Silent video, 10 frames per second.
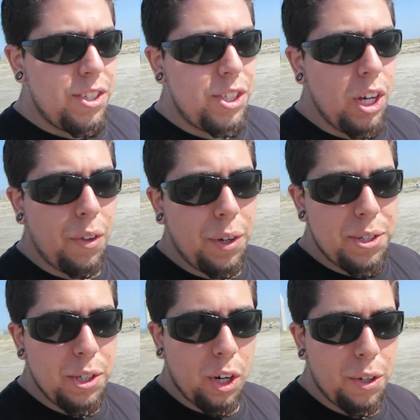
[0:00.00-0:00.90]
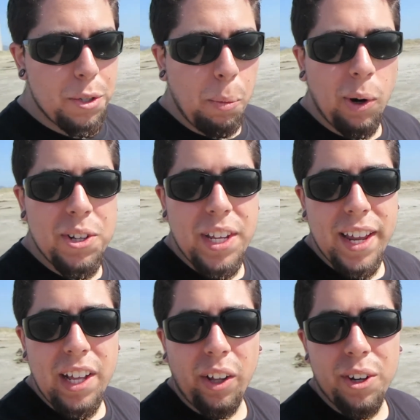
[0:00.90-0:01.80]
So there's more
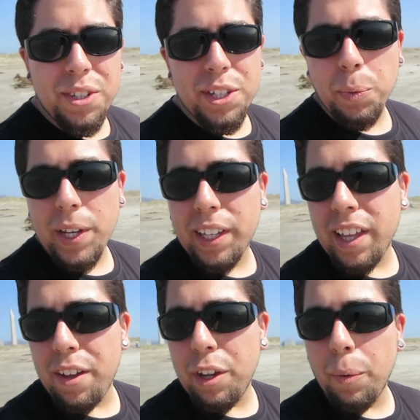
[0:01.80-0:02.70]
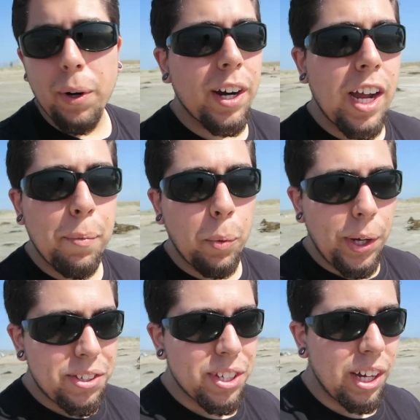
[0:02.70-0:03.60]
sand dollars this week than there were a couple
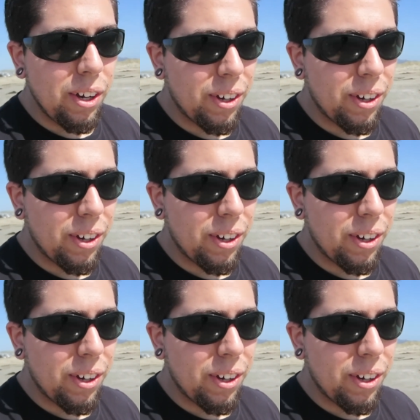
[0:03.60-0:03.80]
weeks ago,